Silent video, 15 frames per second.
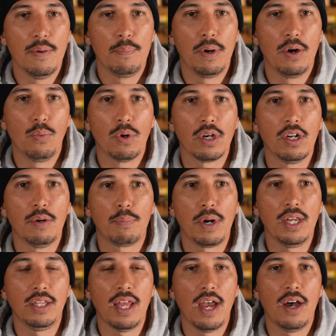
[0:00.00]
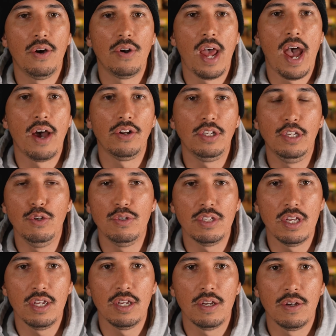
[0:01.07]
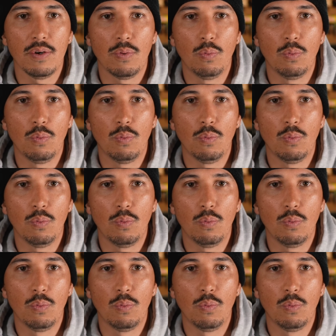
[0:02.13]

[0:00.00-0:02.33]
but we're going to break down how to use it,